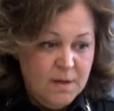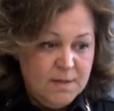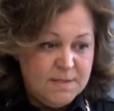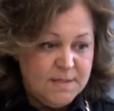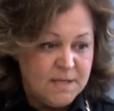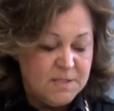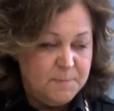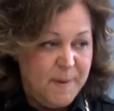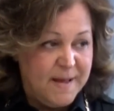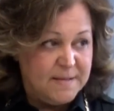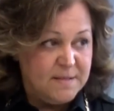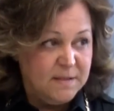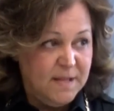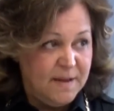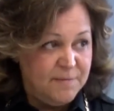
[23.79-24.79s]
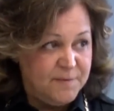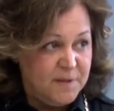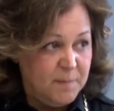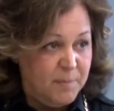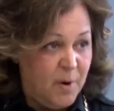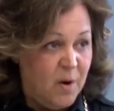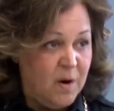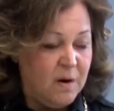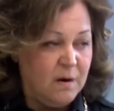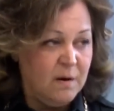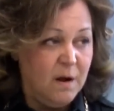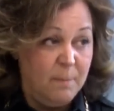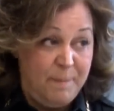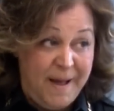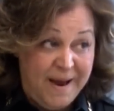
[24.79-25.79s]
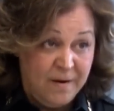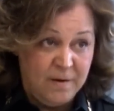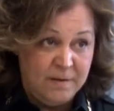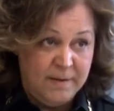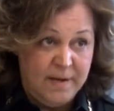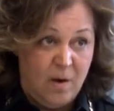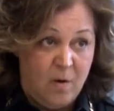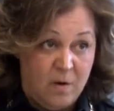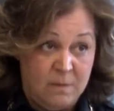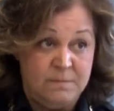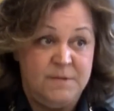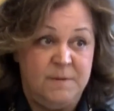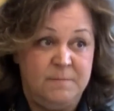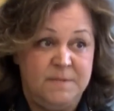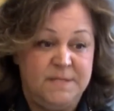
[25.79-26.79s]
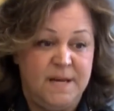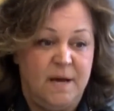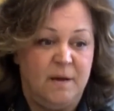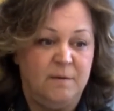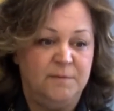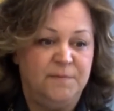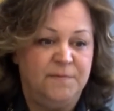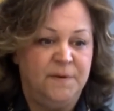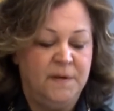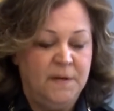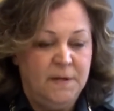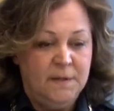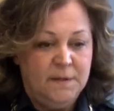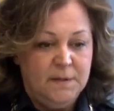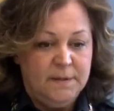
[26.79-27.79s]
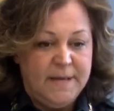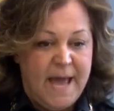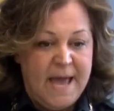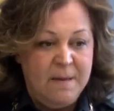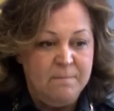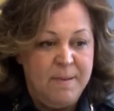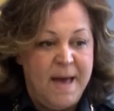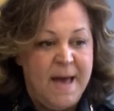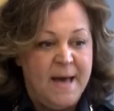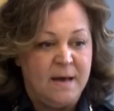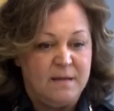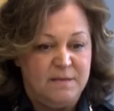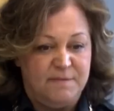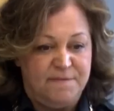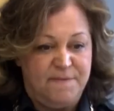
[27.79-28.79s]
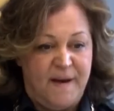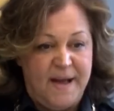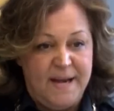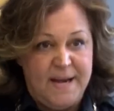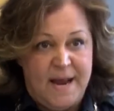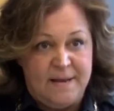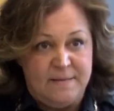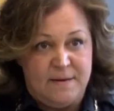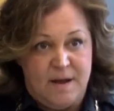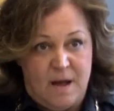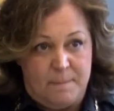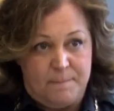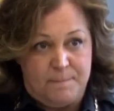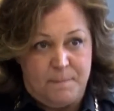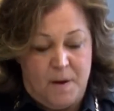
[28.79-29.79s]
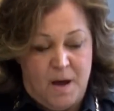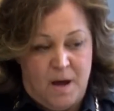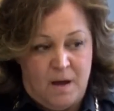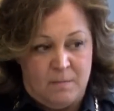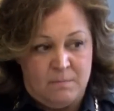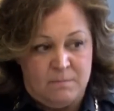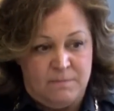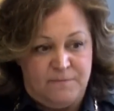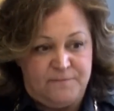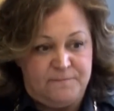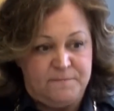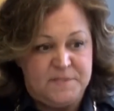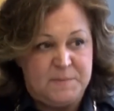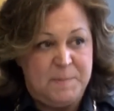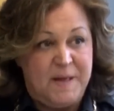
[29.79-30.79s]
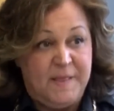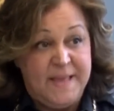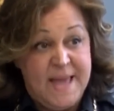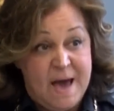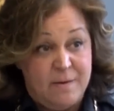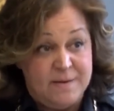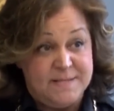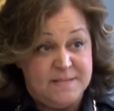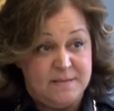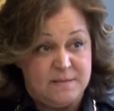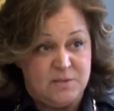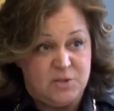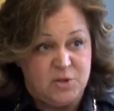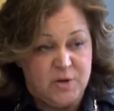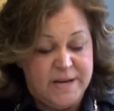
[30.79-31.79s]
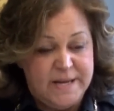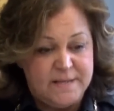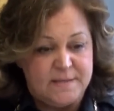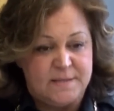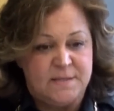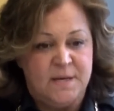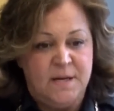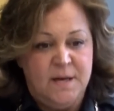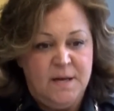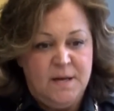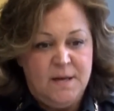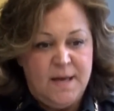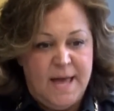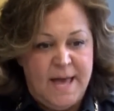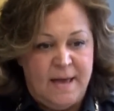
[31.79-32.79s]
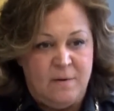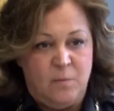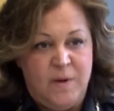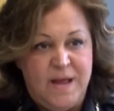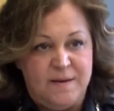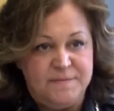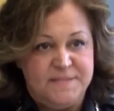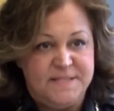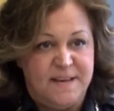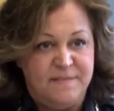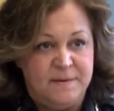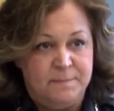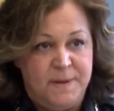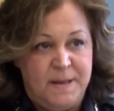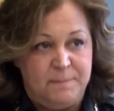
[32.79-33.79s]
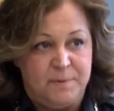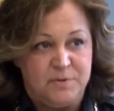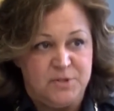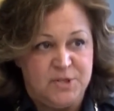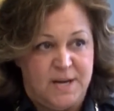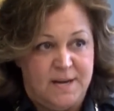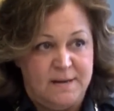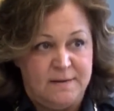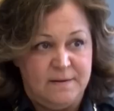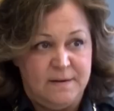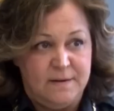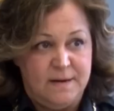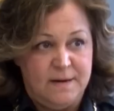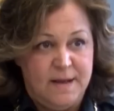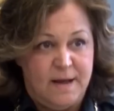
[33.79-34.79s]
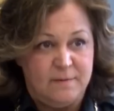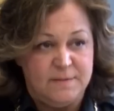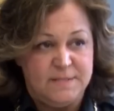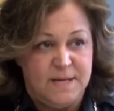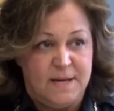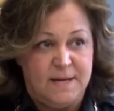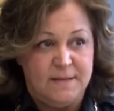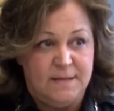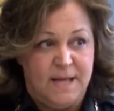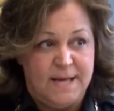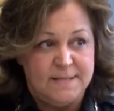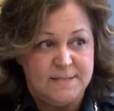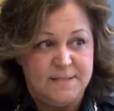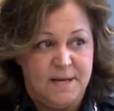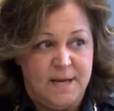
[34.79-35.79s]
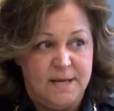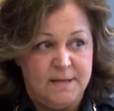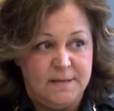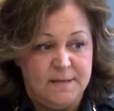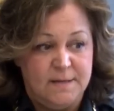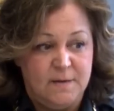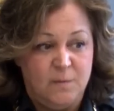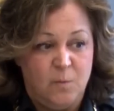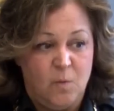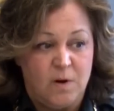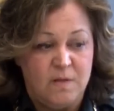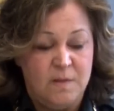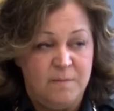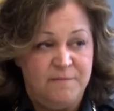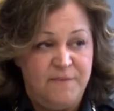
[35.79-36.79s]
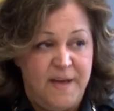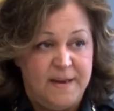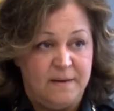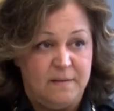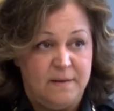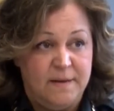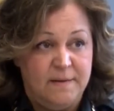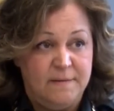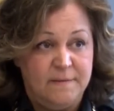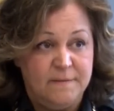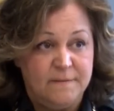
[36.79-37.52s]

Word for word: Suspect left the bar, apparently armed himself, came back. The fight ended up um, spilling out into the streets, and we have seven people shot outside last night, one of them fatally.